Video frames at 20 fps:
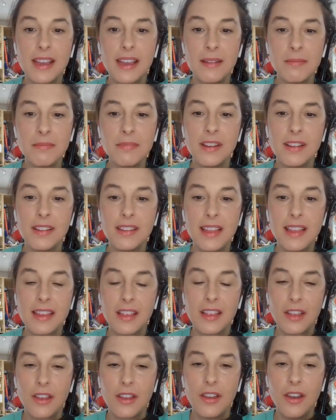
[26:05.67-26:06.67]
I'm gonna let
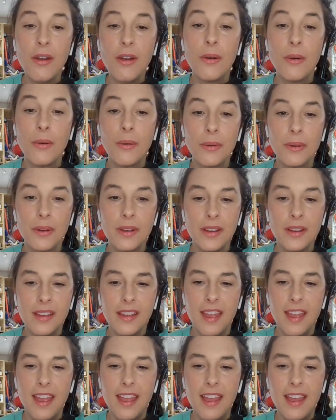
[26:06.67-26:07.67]
go
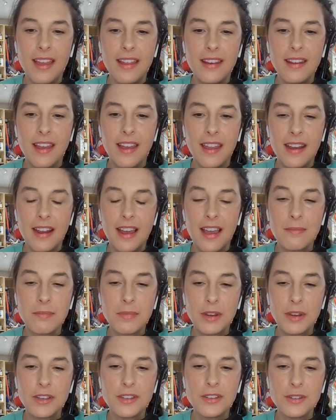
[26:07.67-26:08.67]
and and I'm
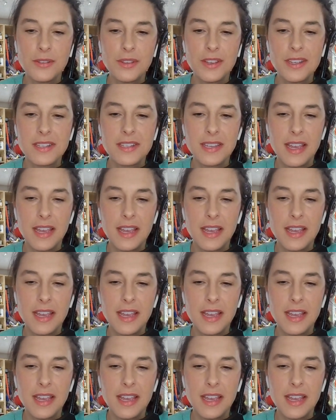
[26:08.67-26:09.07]
going to do this.